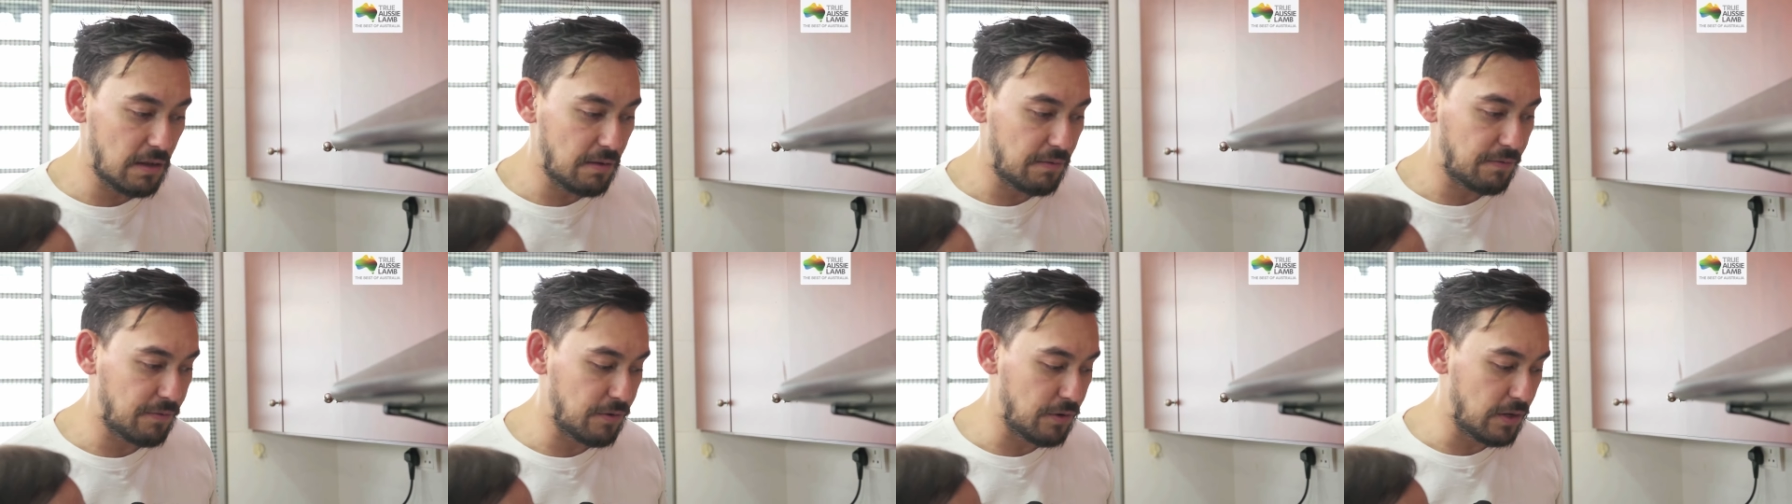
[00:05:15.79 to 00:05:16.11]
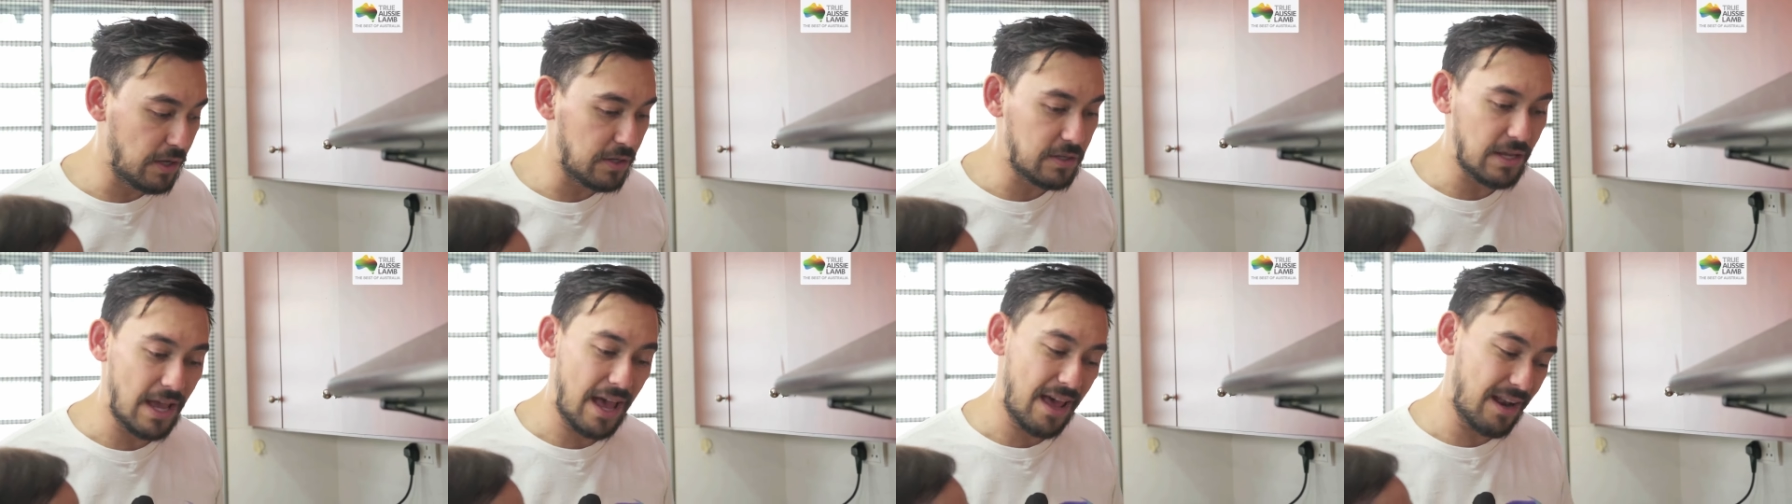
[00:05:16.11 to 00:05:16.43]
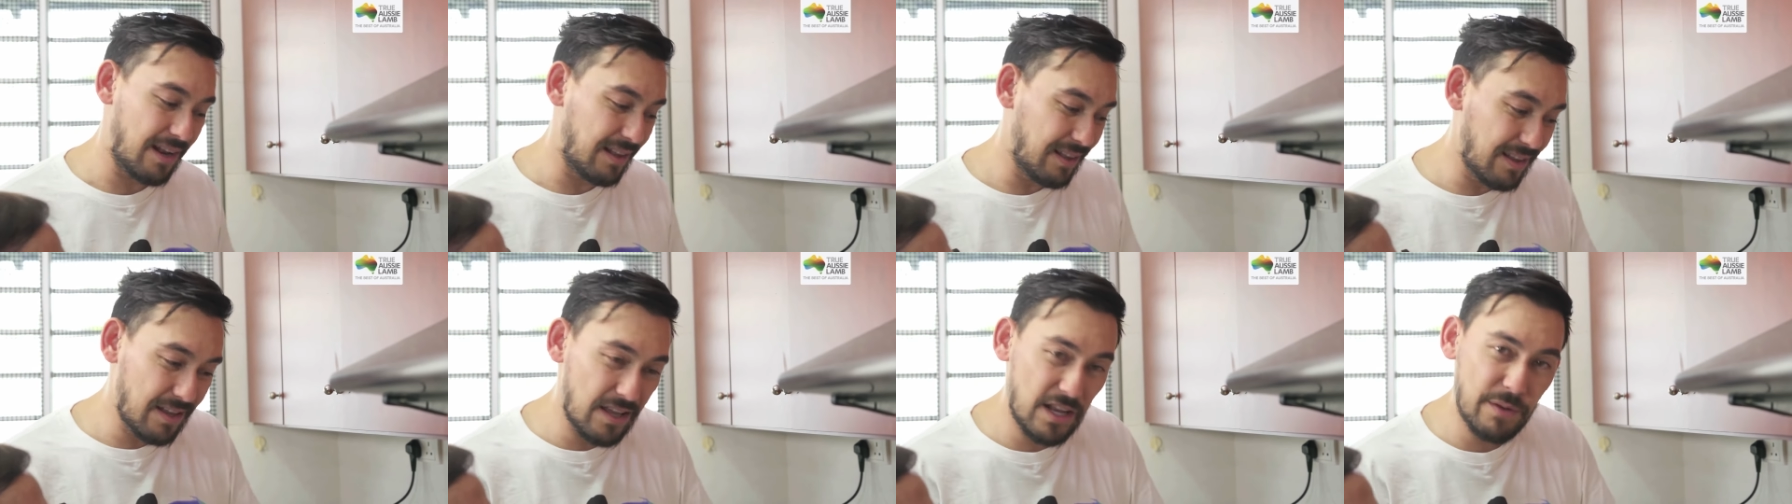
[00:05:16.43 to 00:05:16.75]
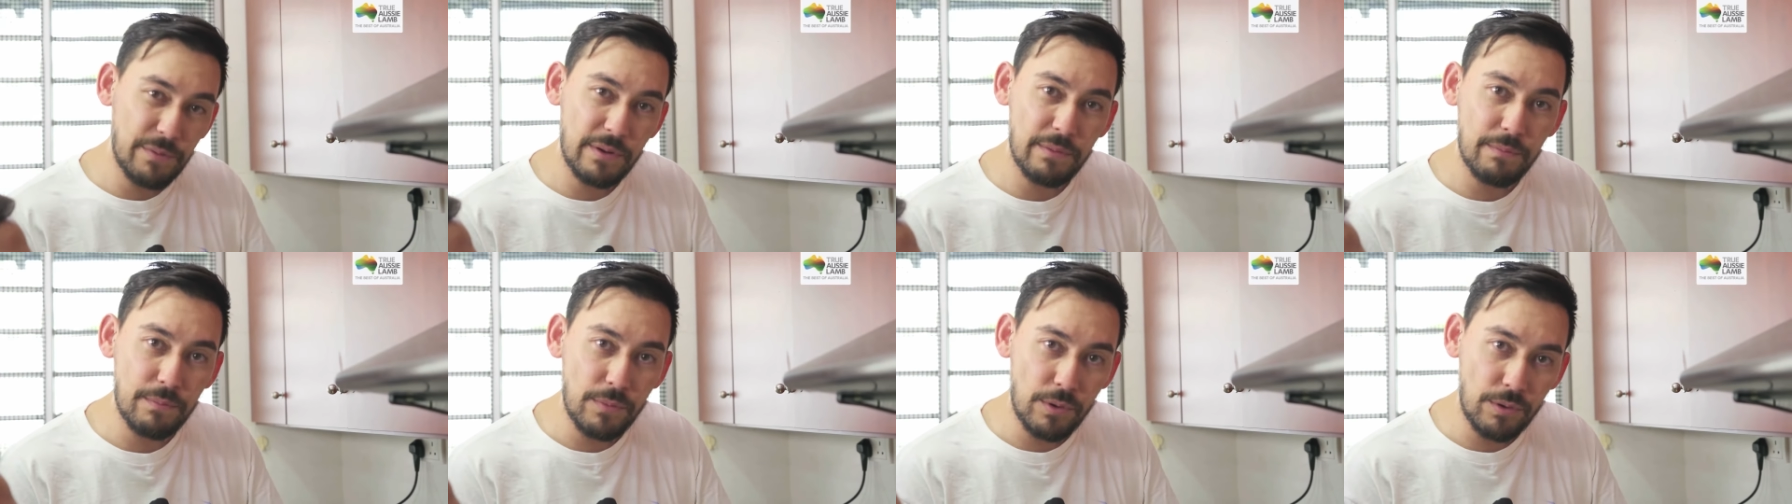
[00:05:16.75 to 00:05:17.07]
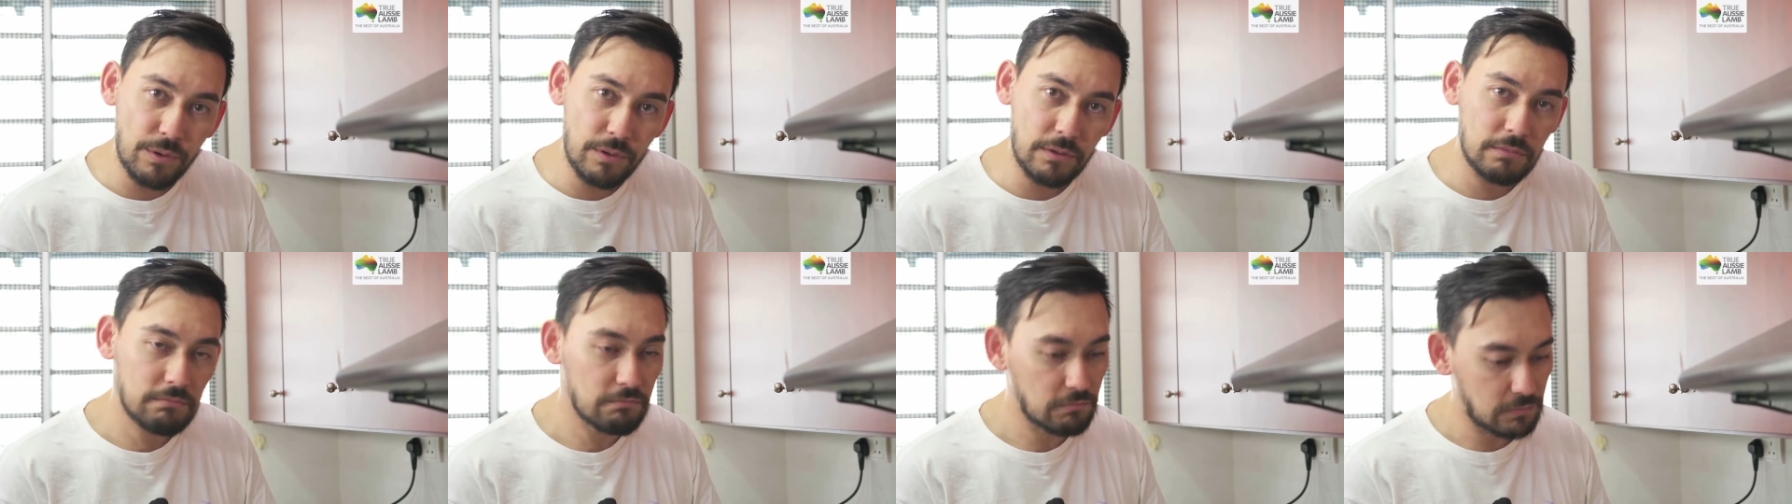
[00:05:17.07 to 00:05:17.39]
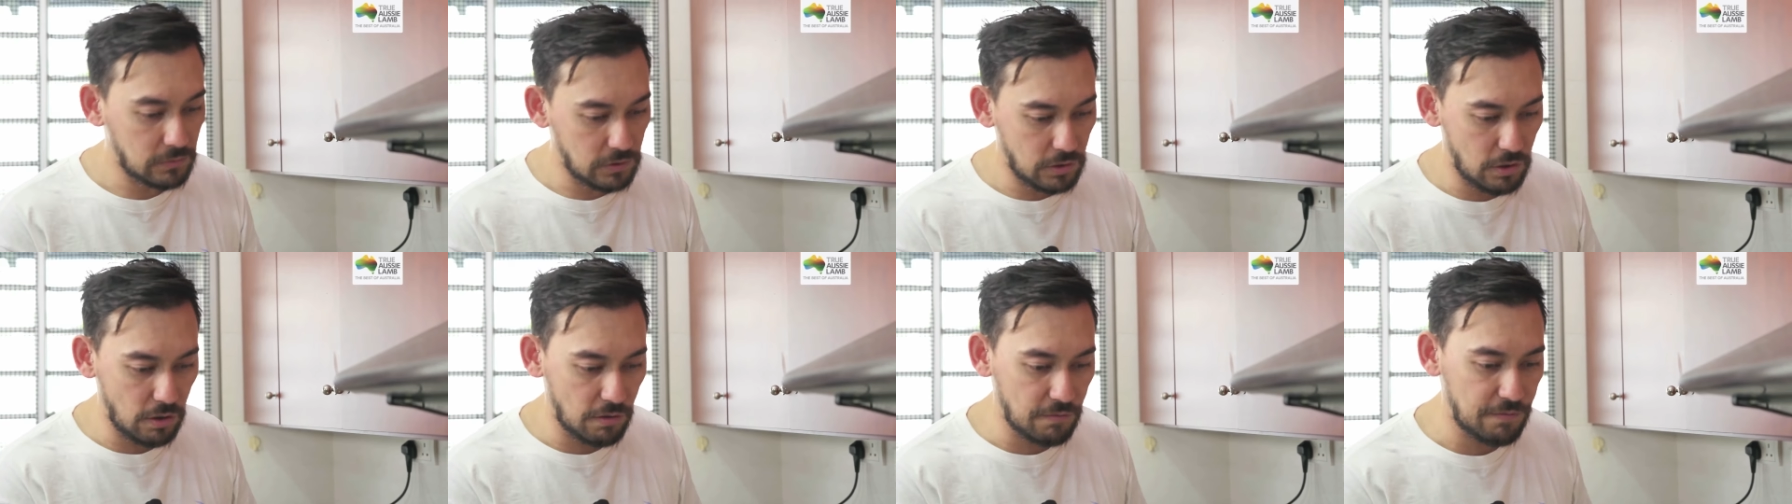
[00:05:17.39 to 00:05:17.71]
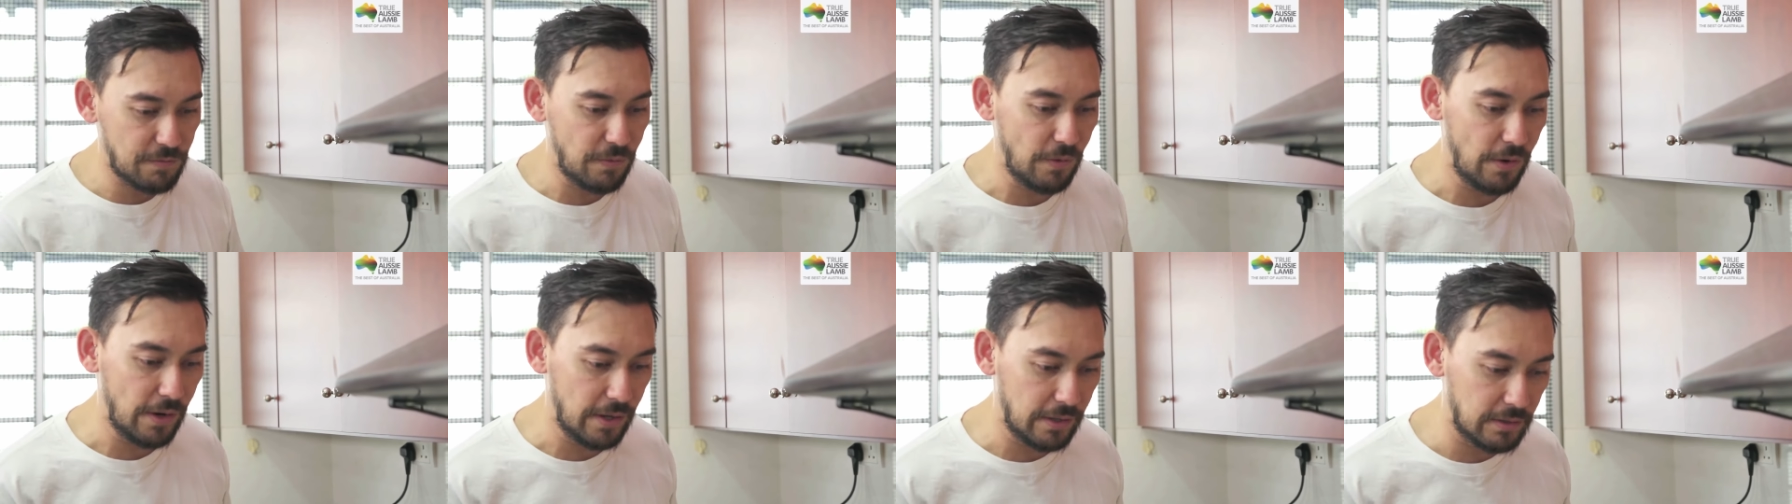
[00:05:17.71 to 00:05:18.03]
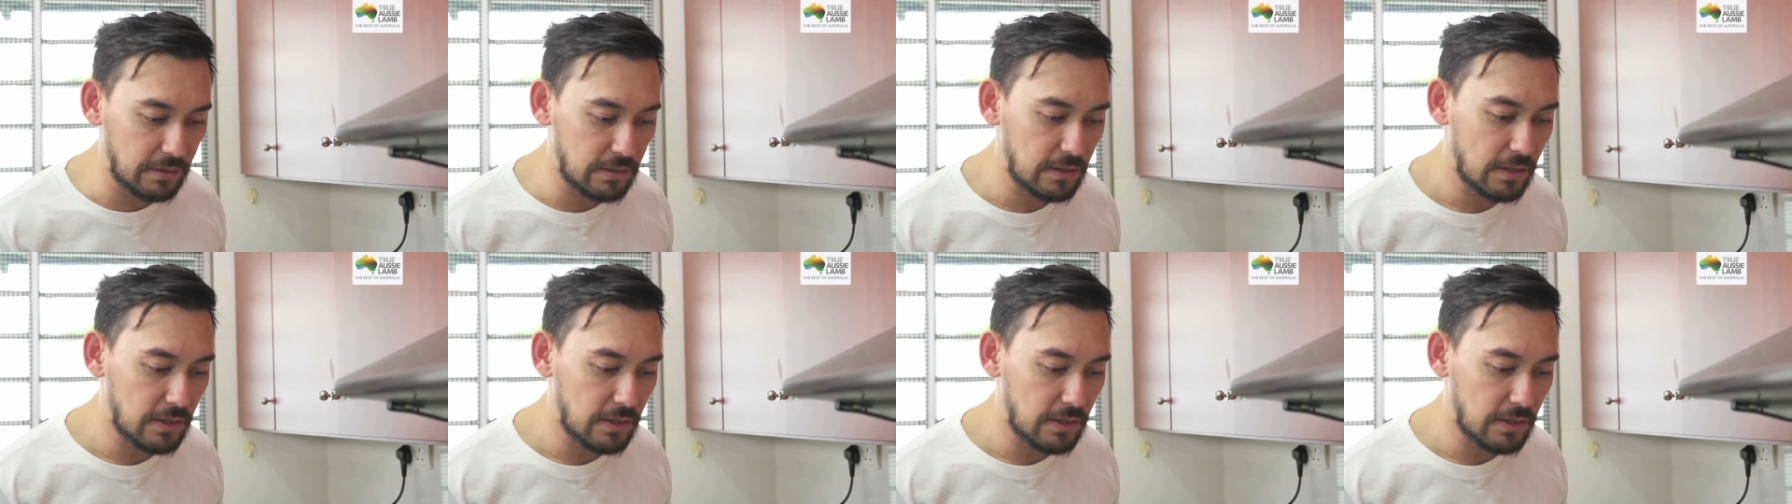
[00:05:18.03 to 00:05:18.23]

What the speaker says: If you need to add a little bit more, go for it.